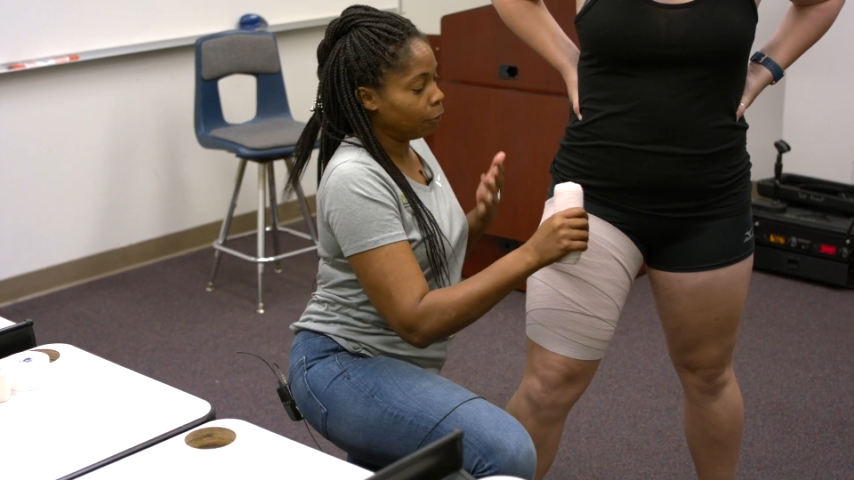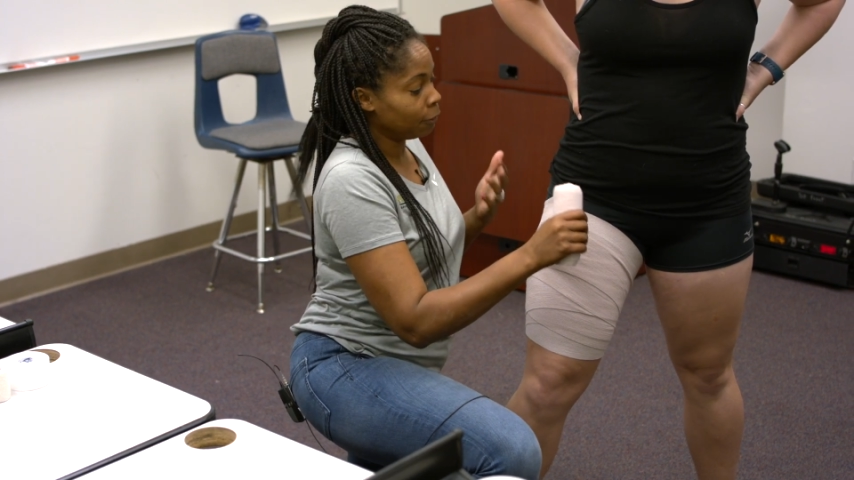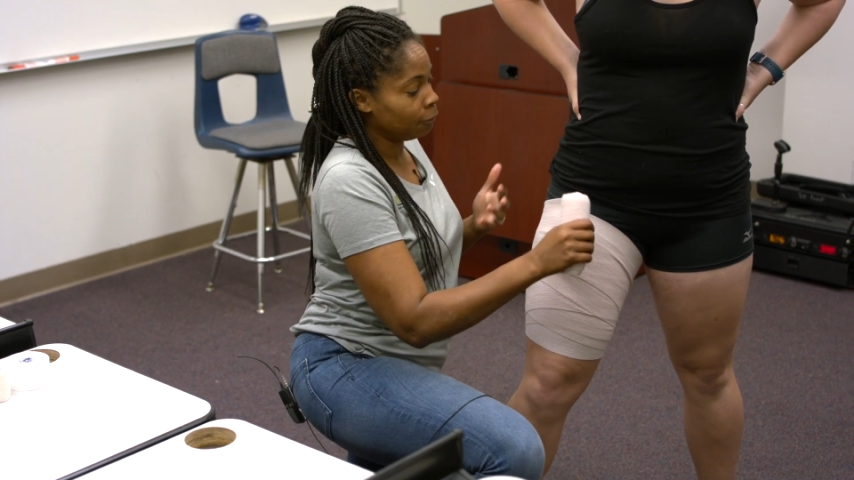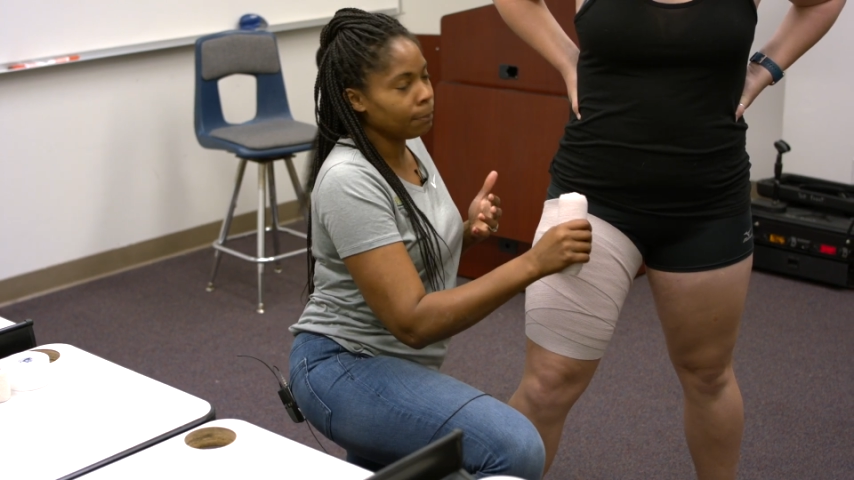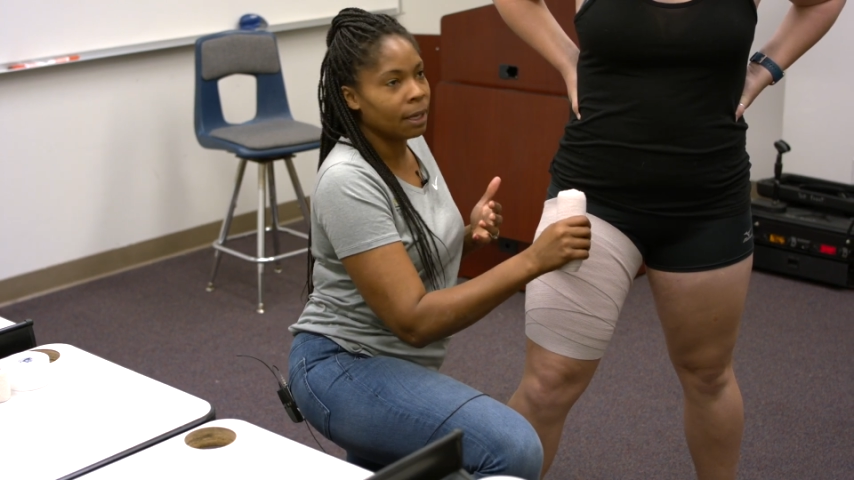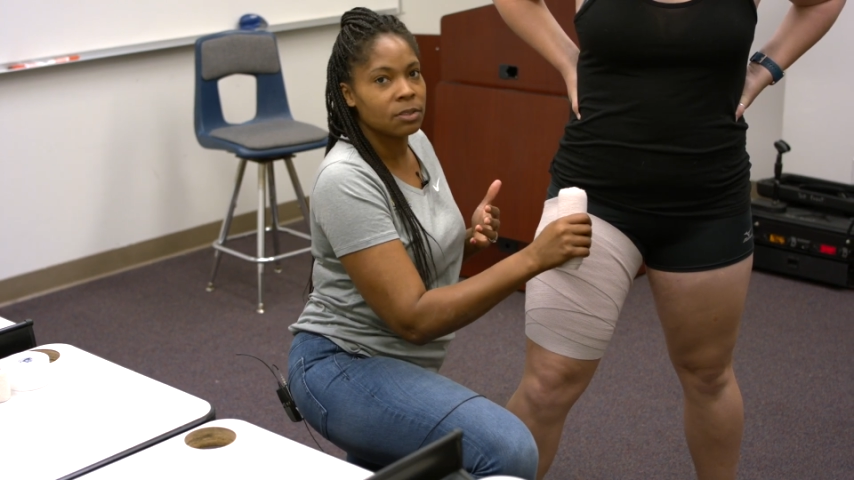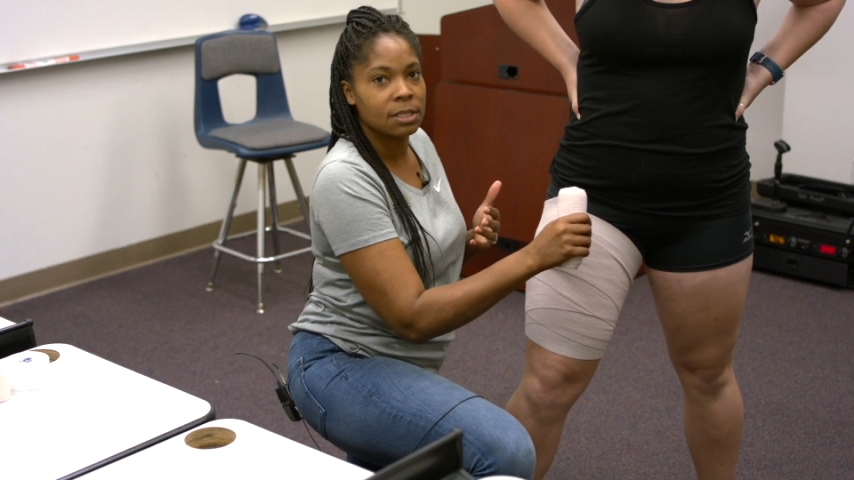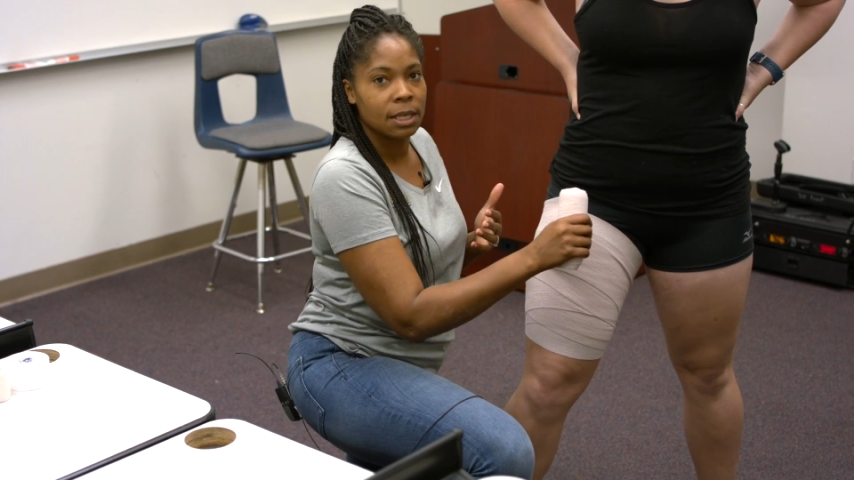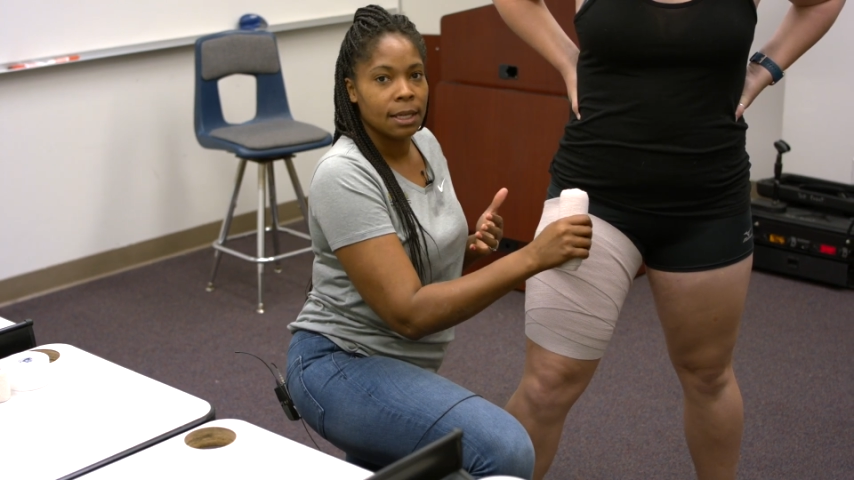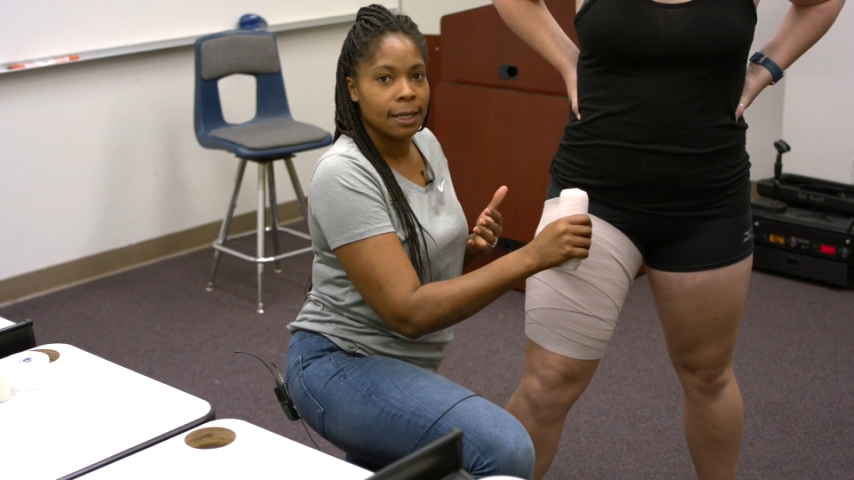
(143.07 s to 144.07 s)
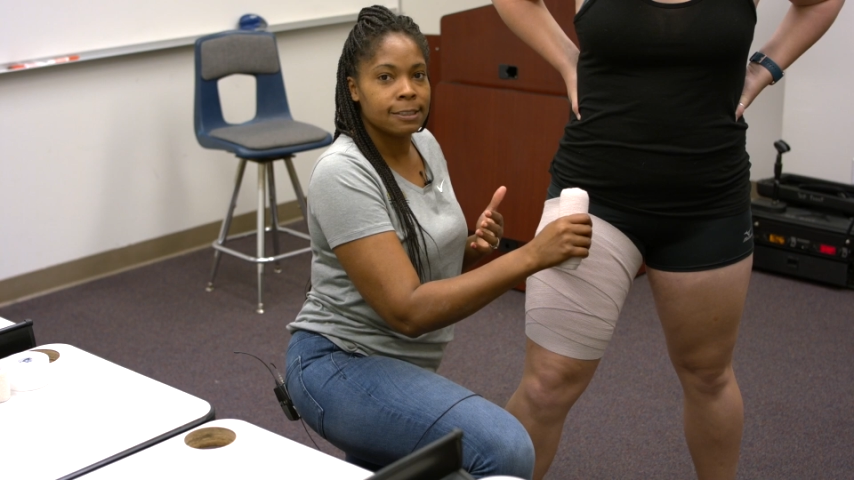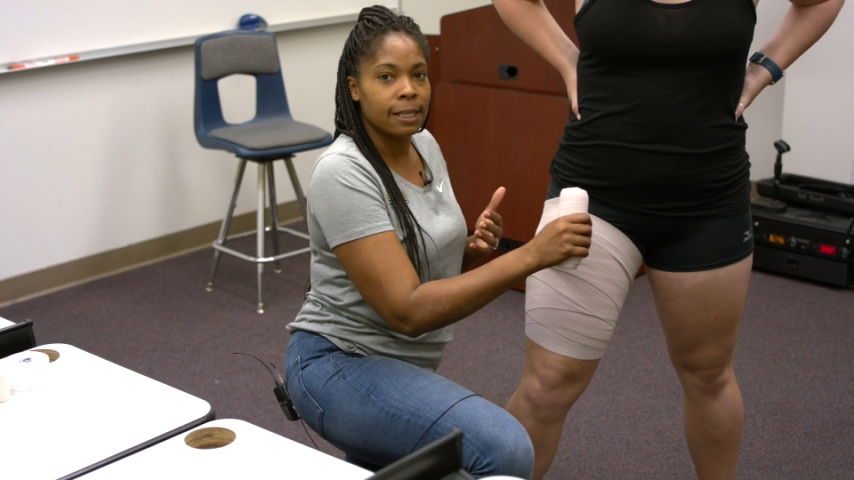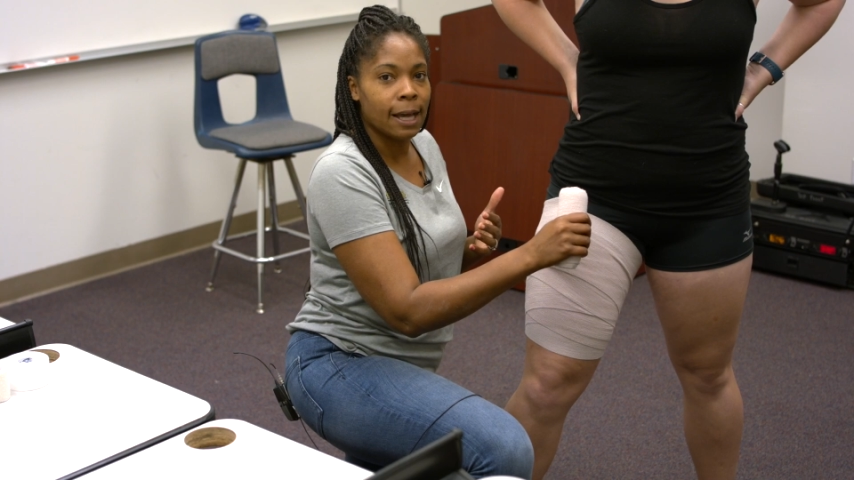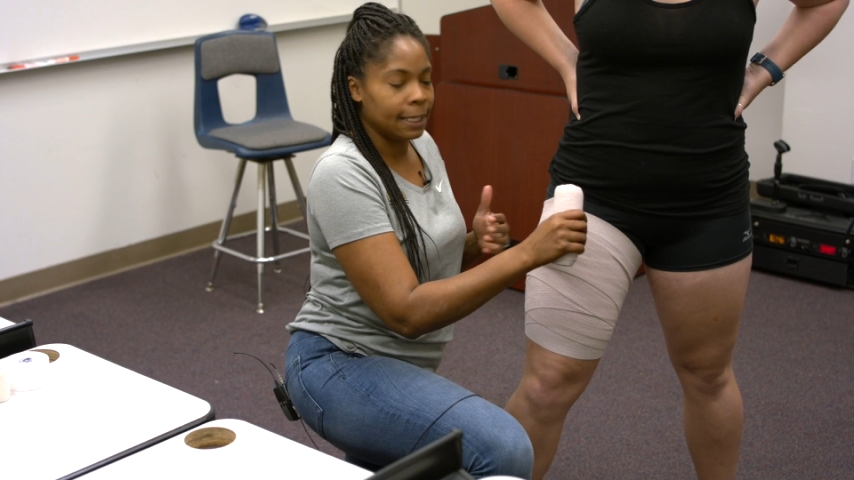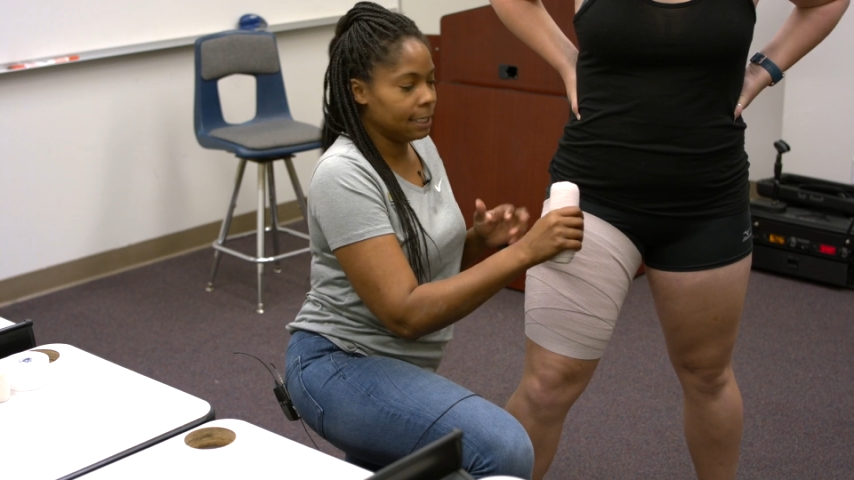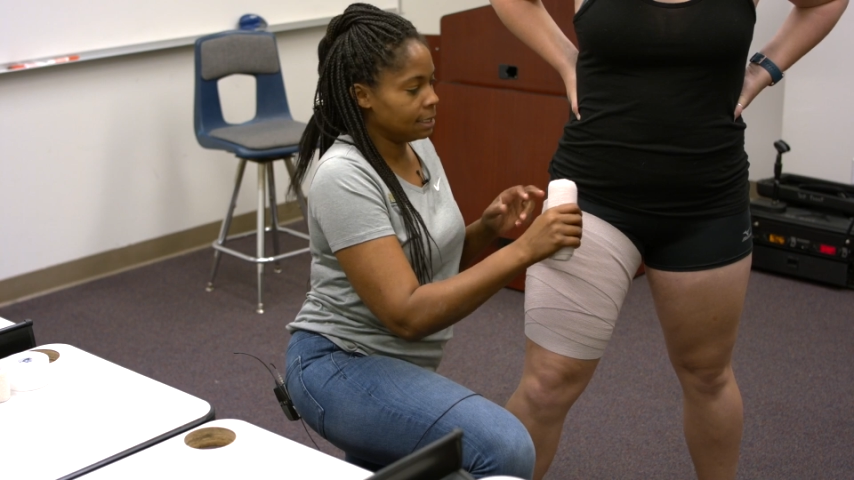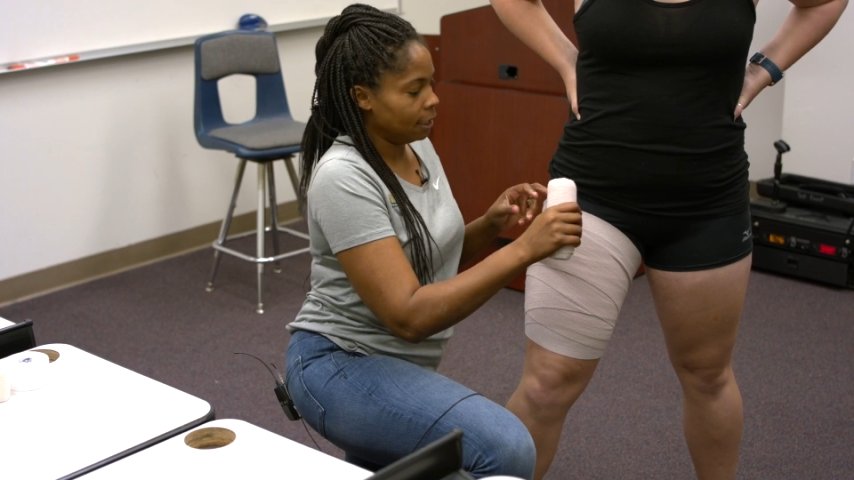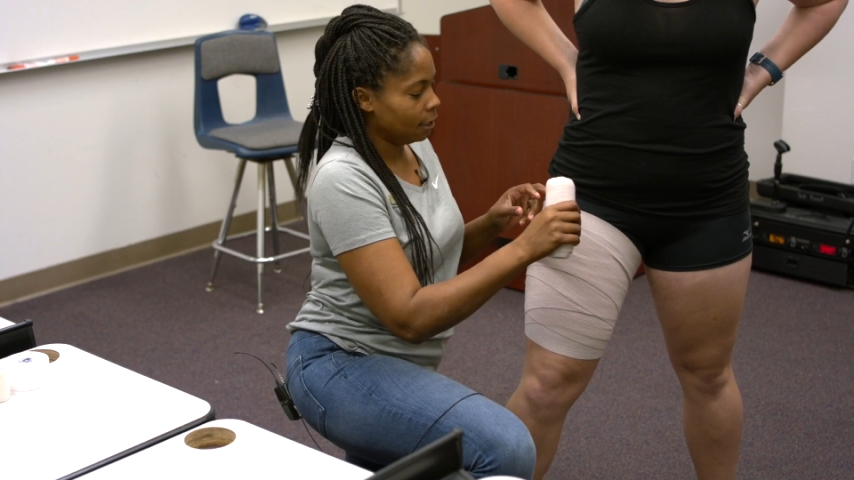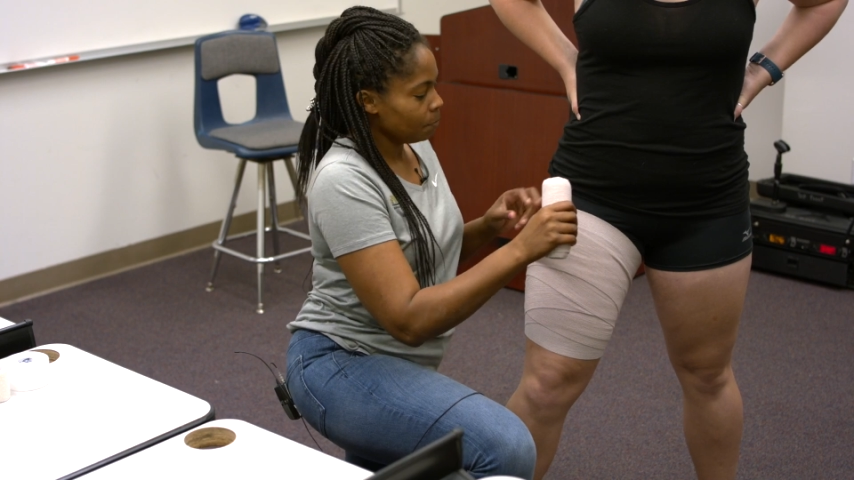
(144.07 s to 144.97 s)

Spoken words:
For females, it's a lot easier.